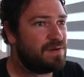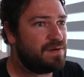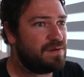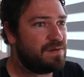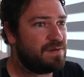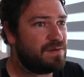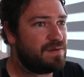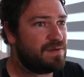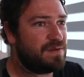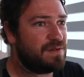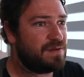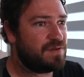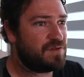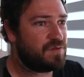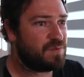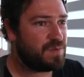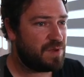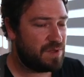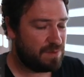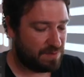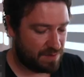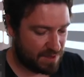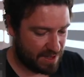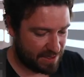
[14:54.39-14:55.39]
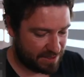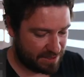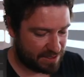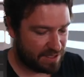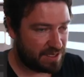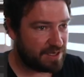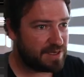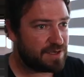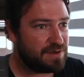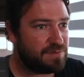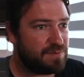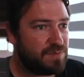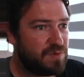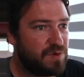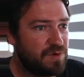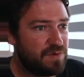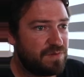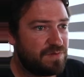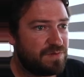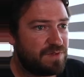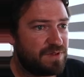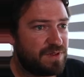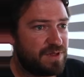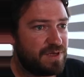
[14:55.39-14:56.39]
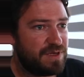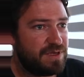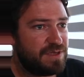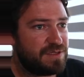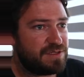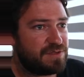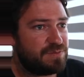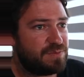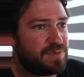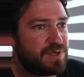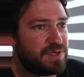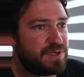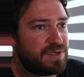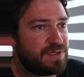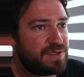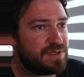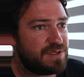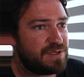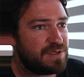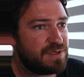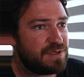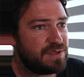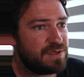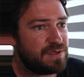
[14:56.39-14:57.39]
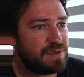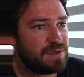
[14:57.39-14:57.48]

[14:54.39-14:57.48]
I think those people... Actually, I can move these a bit.